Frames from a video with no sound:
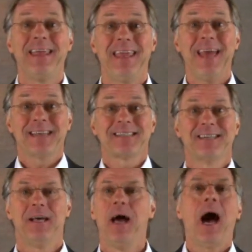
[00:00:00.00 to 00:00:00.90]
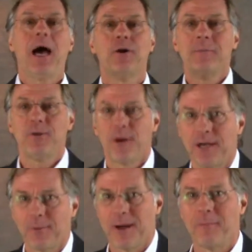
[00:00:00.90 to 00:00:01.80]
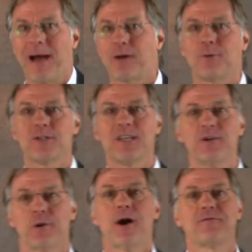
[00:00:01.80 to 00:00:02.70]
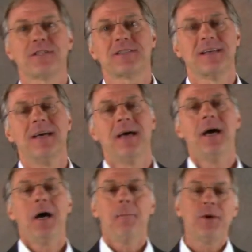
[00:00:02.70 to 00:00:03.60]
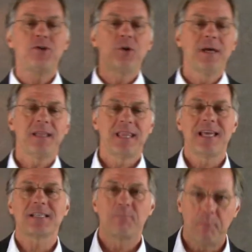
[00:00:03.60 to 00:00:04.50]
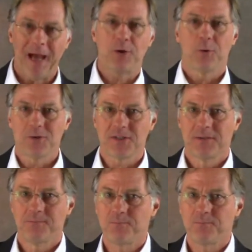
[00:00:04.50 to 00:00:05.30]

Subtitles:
Yes, I don't mean running around backwards in your office, but doing things backwards.